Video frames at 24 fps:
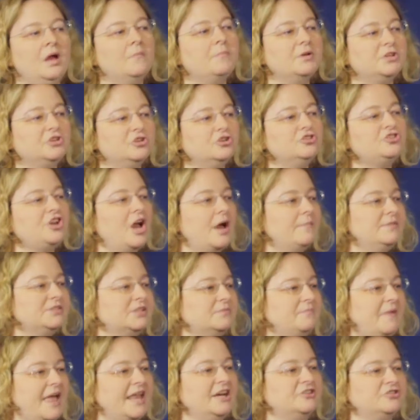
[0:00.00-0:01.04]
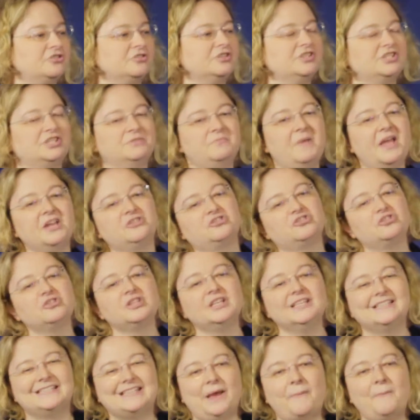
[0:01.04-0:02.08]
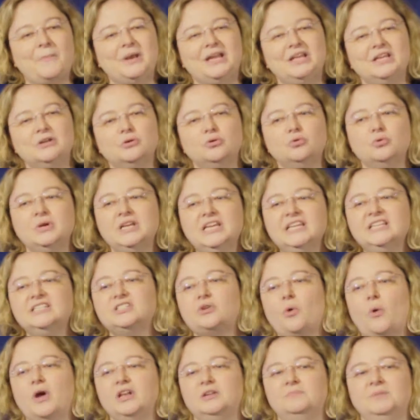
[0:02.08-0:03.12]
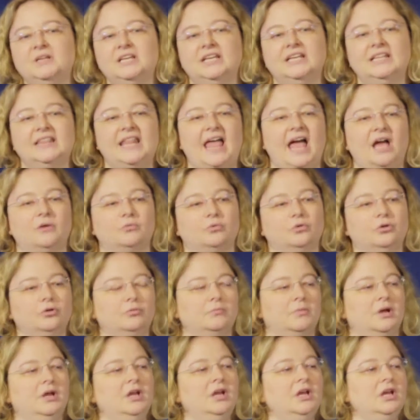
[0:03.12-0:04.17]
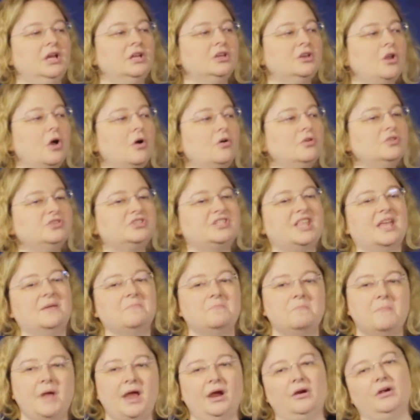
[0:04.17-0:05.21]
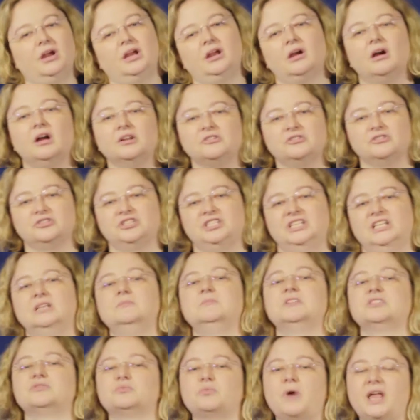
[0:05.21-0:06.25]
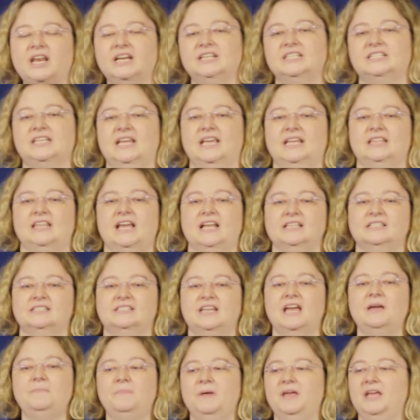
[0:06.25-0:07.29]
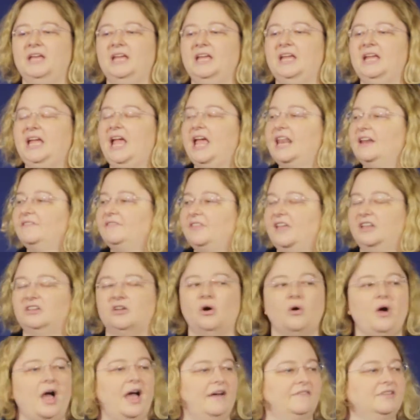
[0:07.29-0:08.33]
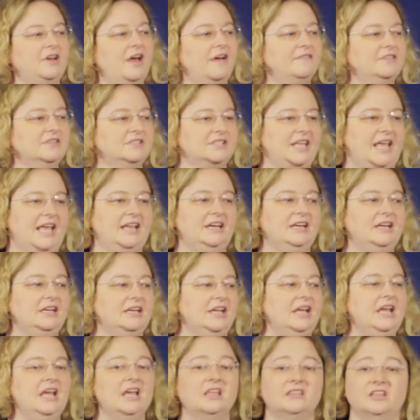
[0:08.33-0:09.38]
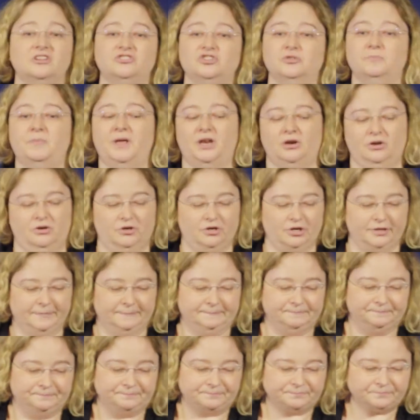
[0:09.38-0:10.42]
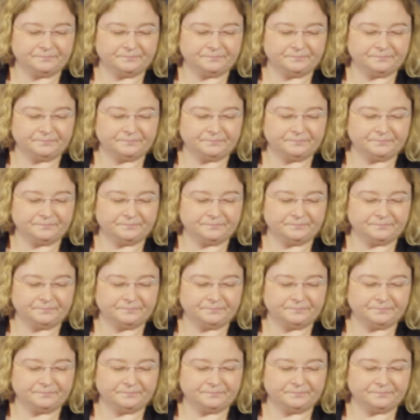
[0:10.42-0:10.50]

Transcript: But your job as a manager is to make sure that somebody who is going to be in that room knows that Mary on your team is ready to take that step. And if they don't have an obvious candidate, they should bet on her.